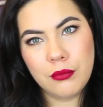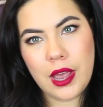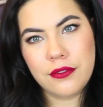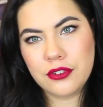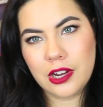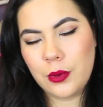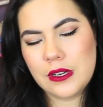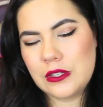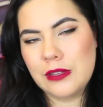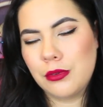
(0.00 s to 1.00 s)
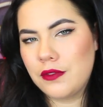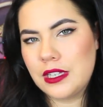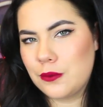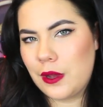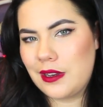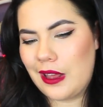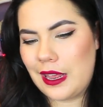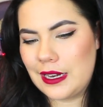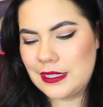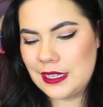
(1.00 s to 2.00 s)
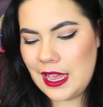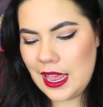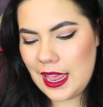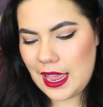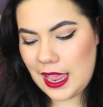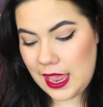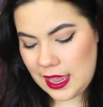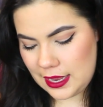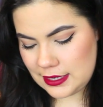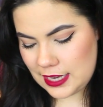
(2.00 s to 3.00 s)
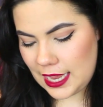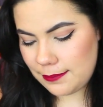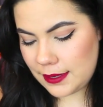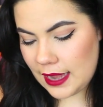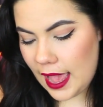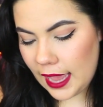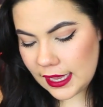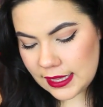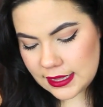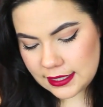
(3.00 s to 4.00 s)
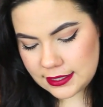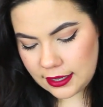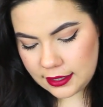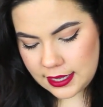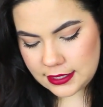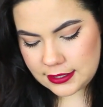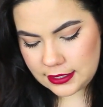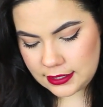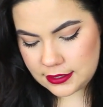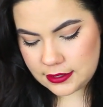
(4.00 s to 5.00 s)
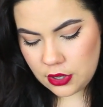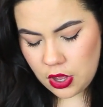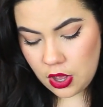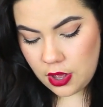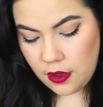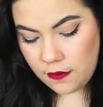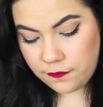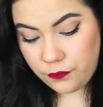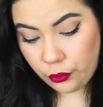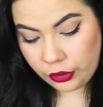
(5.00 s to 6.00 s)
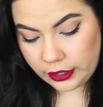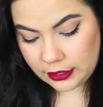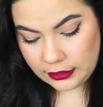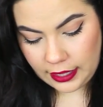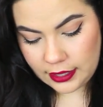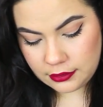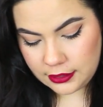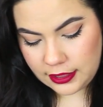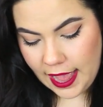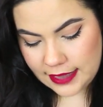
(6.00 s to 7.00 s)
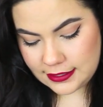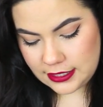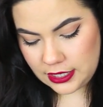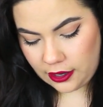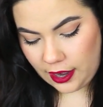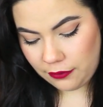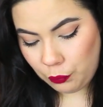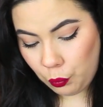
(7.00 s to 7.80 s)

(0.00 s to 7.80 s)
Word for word: after I went to the movies one night and I've been eyeing these sunglasses for the last year. I've